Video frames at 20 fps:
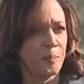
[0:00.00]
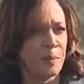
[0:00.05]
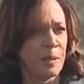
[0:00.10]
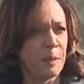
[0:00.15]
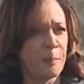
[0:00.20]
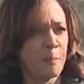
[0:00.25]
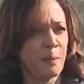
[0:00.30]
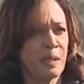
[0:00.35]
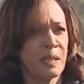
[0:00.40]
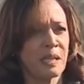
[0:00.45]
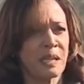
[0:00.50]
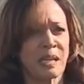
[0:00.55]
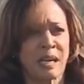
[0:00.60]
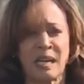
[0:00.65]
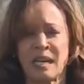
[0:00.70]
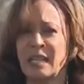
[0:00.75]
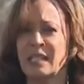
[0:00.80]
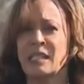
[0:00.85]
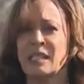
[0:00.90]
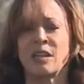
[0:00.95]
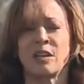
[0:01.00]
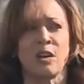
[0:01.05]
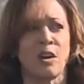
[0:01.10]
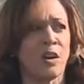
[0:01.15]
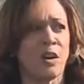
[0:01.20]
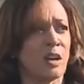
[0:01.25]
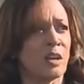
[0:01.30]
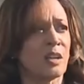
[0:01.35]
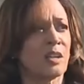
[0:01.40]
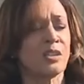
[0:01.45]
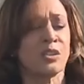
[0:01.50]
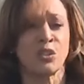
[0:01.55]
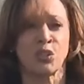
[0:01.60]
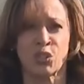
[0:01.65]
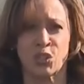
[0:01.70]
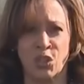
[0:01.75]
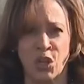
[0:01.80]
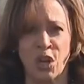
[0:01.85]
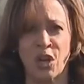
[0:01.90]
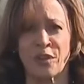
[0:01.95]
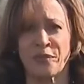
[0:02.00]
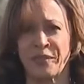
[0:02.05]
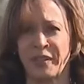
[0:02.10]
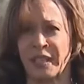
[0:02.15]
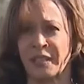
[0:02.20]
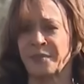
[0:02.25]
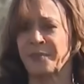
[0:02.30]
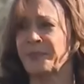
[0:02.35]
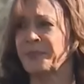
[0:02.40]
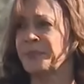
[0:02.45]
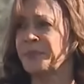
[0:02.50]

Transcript: People in Gaza are starving.